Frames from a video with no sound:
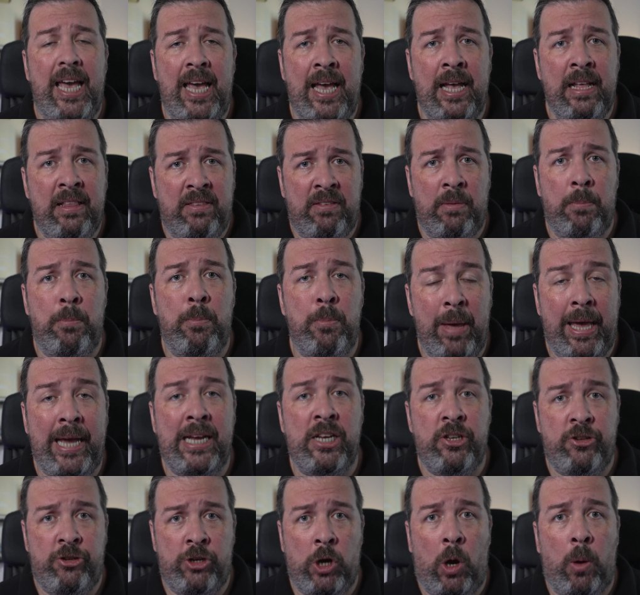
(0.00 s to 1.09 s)
It's a big
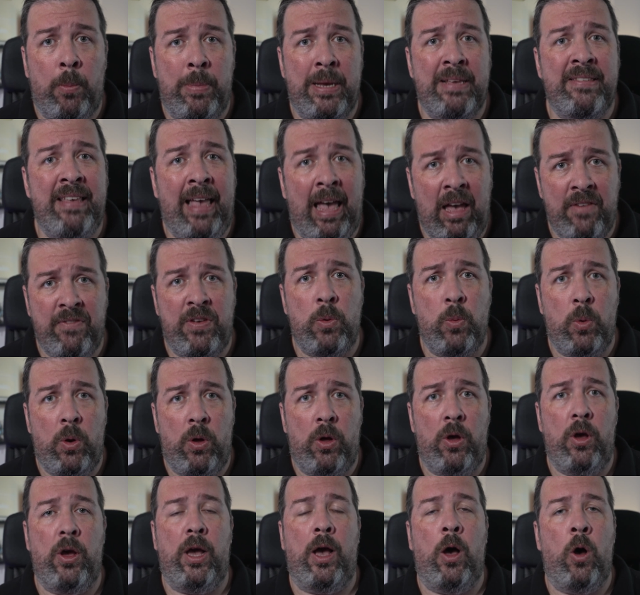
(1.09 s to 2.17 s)
job, it's heavy
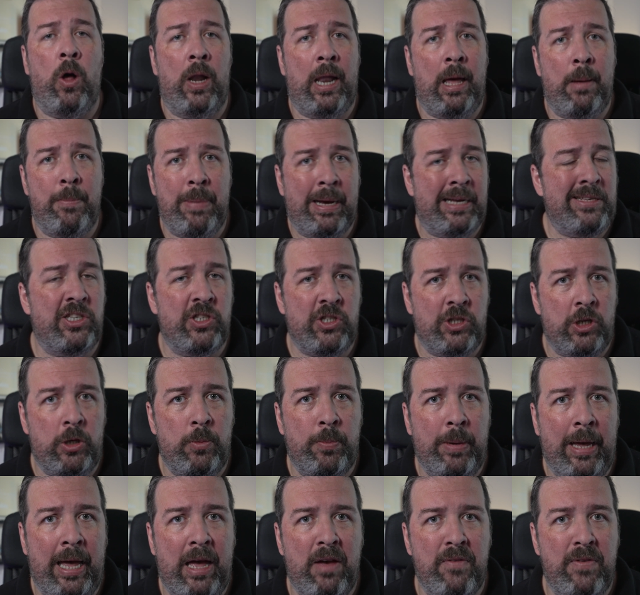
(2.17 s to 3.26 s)
work, all our bags are
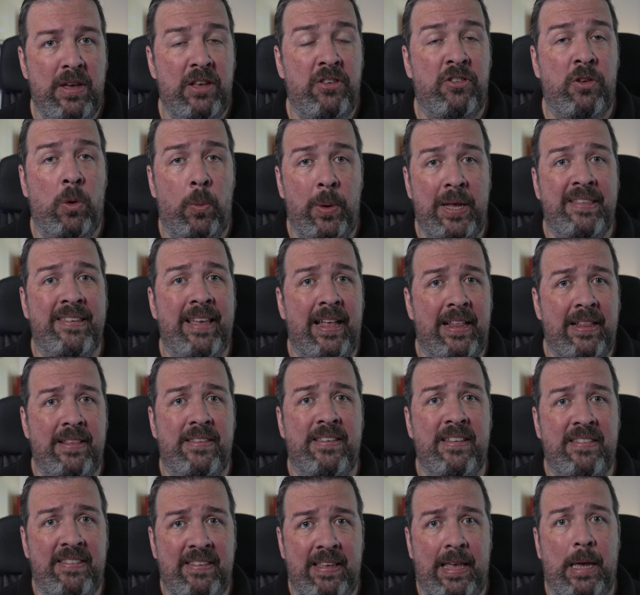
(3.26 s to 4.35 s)
super heavy, so we tend
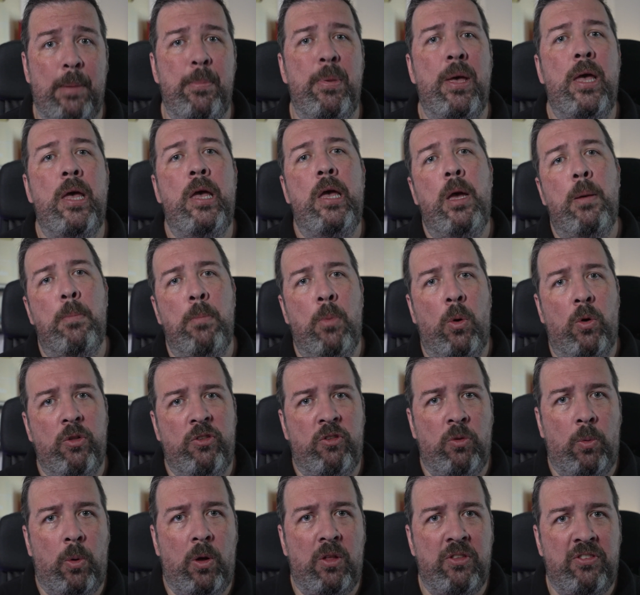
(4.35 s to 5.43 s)
to tip more
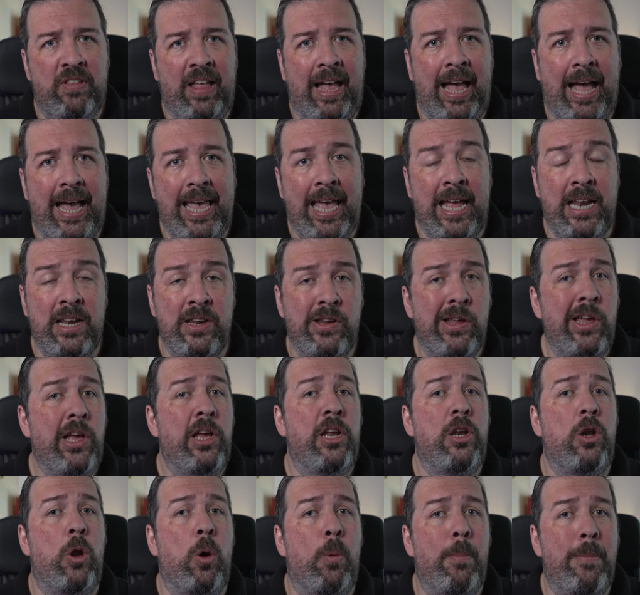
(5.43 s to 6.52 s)
towards the high end,
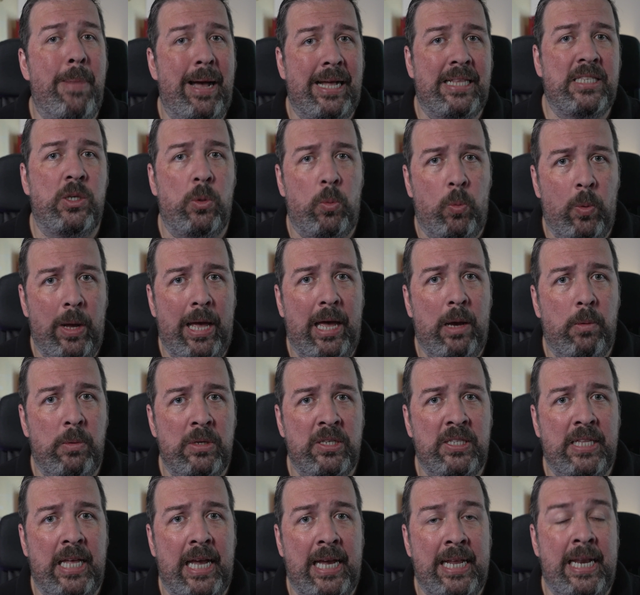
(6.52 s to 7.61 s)
no matter where we're
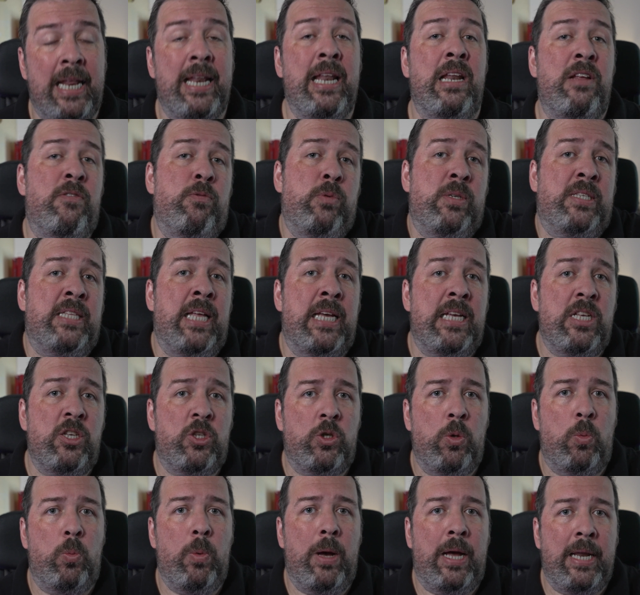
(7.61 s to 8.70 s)
staying. And then if we're staying
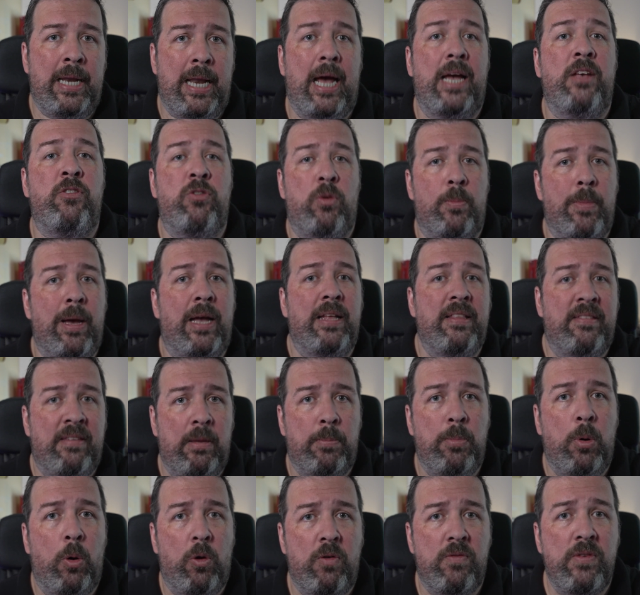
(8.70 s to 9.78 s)
somewhere nice, we might
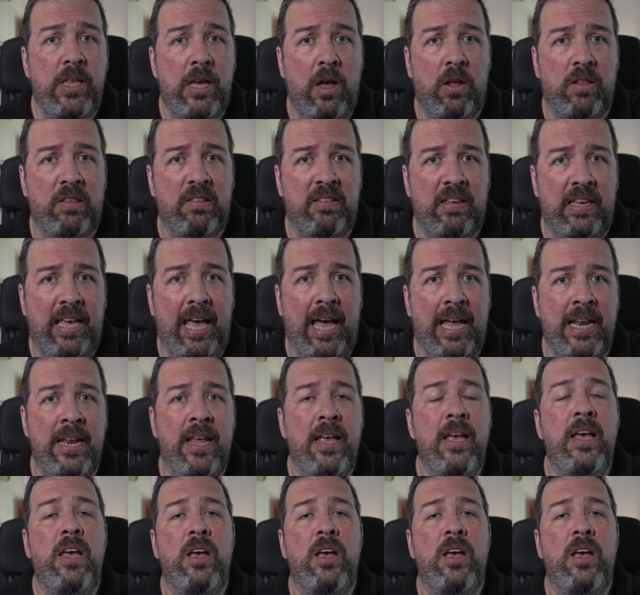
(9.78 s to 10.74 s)
tip over the odds again.